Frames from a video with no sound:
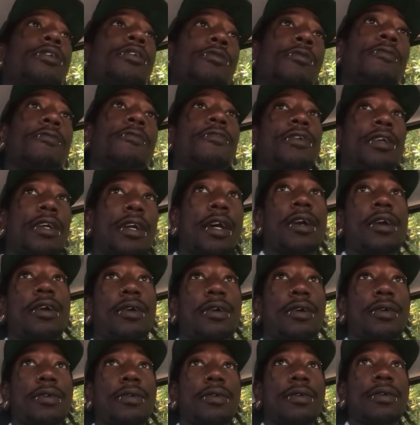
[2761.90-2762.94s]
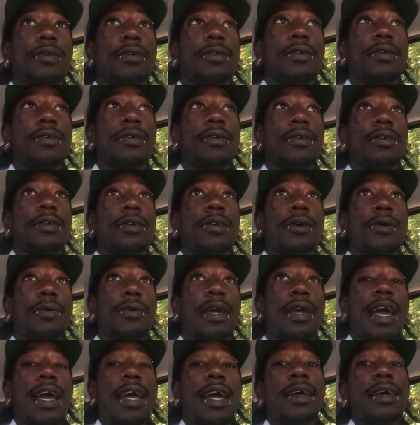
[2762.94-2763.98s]
do for y'all.
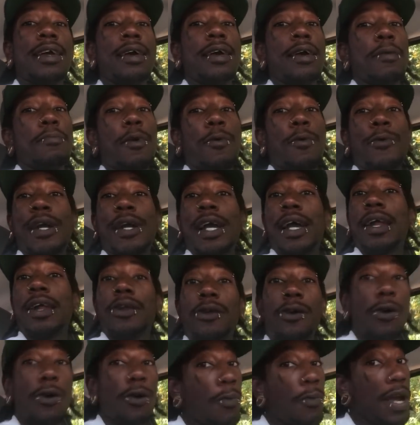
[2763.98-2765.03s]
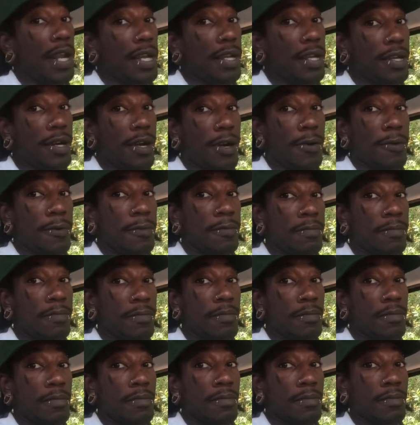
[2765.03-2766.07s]
Okay? But we got a long way to go.
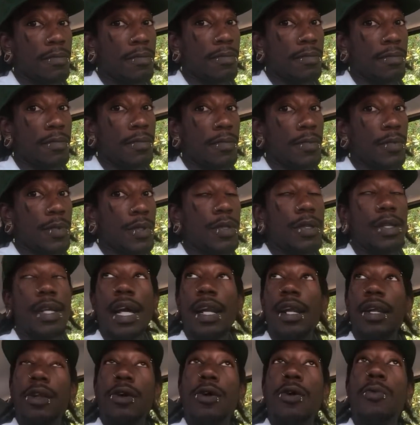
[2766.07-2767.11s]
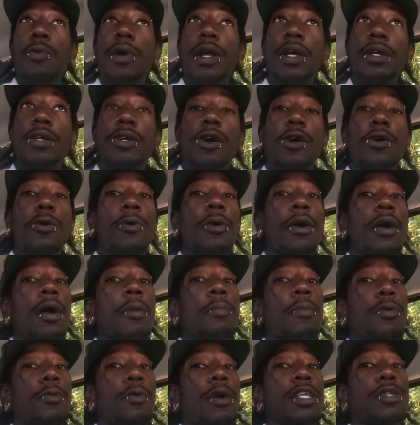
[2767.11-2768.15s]
Got a long way to go.
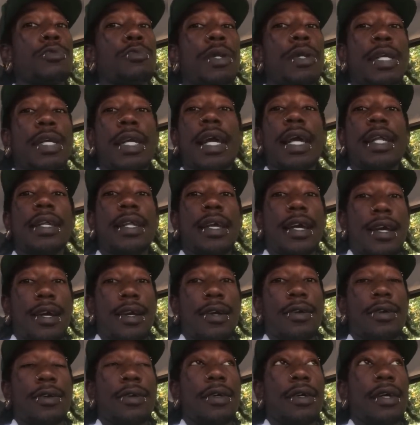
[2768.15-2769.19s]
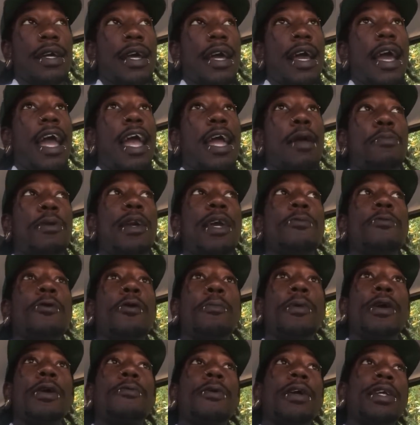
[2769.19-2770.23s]
But once we get there, AP will
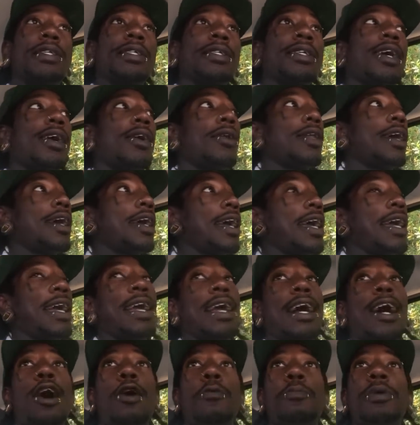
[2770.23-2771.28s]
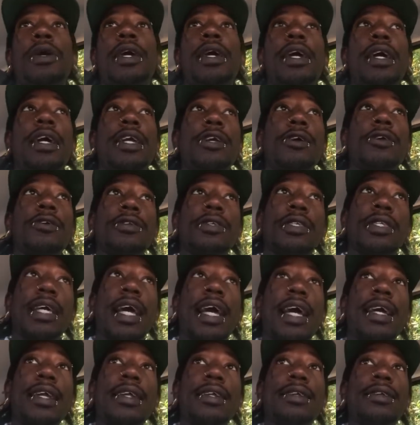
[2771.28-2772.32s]
be reaching out like, hey, I'll be in your
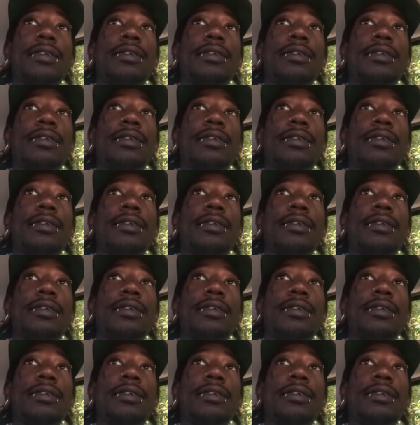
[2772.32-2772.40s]
state.